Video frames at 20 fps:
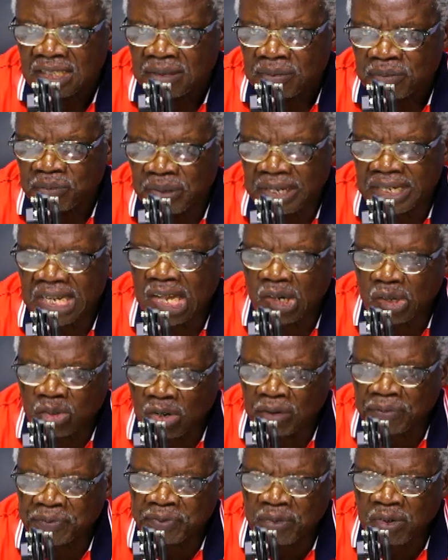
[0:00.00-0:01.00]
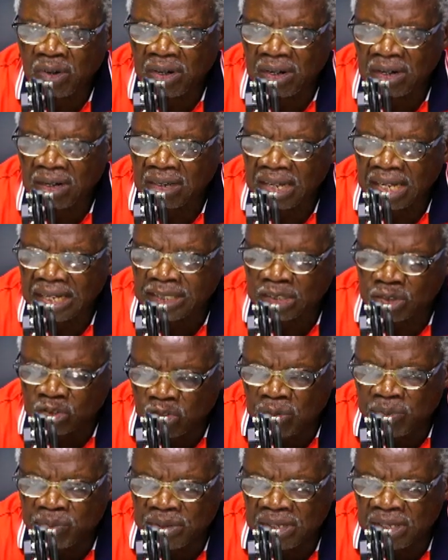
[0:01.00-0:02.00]
but ankrofo adi
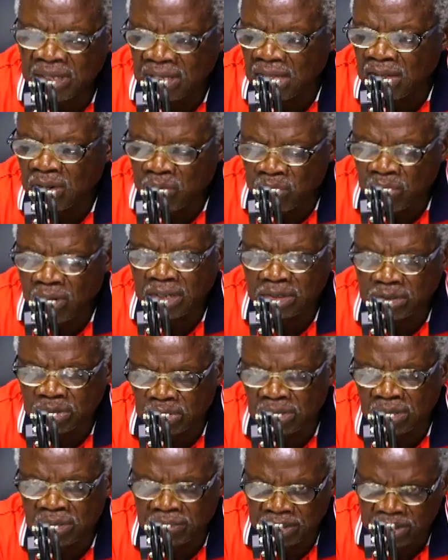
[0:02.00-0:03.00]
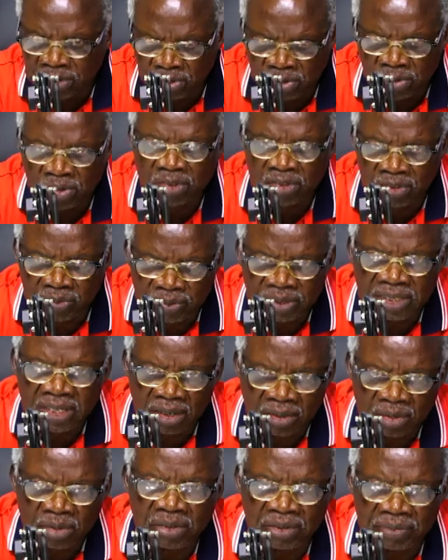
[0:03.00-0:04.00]
to me a grand sum ensue to me
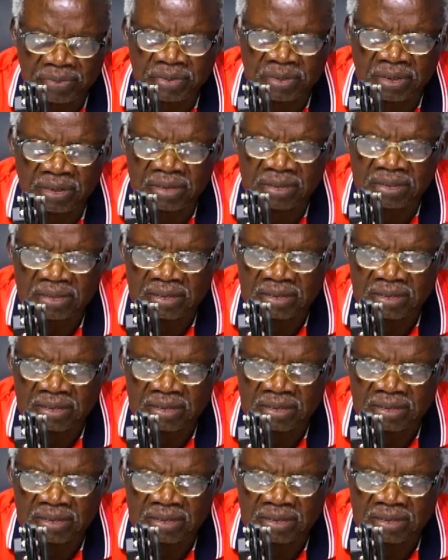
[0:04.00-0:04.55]
ankrofo.